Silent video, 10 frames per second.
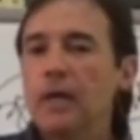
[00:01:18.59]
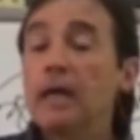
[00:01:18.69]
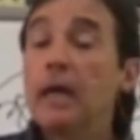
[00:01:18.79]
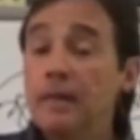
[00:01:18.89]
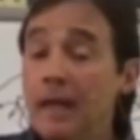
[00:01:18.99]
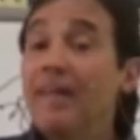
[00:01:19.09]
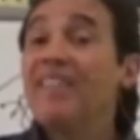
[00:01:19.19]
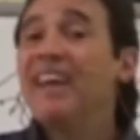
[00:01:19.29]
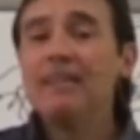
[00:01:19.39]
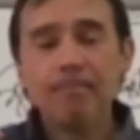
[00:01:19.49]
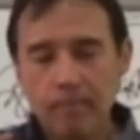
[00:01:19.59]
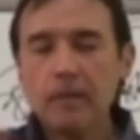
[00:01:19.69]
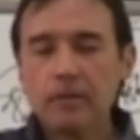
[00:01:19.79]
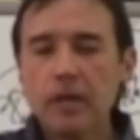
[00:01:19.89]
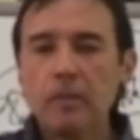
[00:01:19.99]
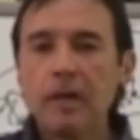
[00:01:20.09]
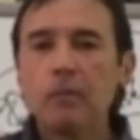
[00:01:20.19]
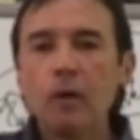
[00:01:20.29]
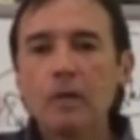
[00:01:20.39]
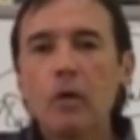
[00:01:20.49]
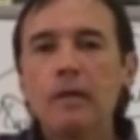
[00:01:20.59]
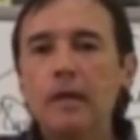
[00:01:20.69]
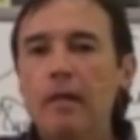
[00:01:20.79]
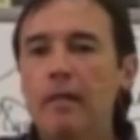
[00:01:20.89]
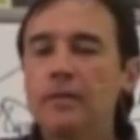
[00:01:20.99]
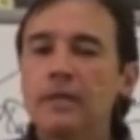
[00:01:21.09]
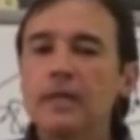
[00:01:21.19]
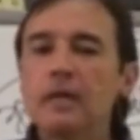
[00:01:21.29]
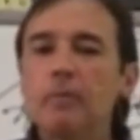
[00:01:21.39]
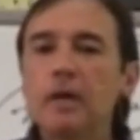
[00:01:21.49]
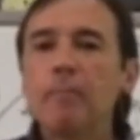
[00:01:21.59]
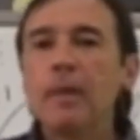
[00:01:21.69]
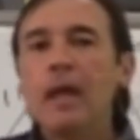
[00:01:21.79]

and then I'll tell you in a minute what all the other things they did, but